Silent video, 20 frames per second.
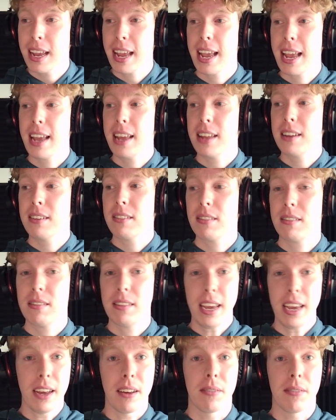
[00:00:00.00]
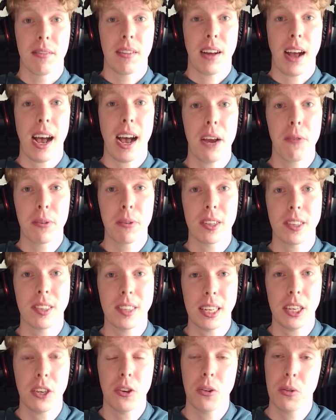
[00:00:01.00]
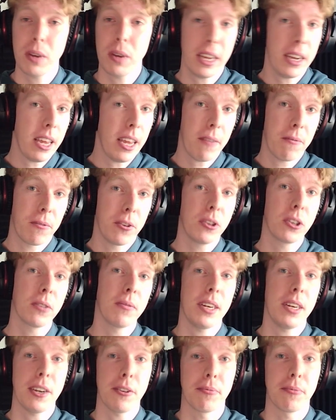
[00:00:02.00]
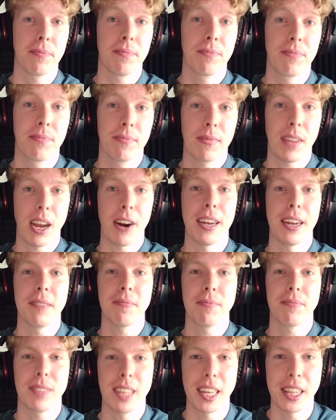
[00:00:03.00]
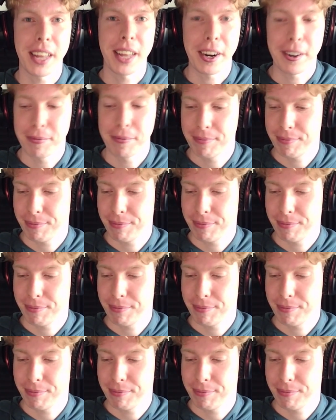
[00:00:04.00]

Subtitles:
And yeah, I will see you in a future video. Alright, see you later.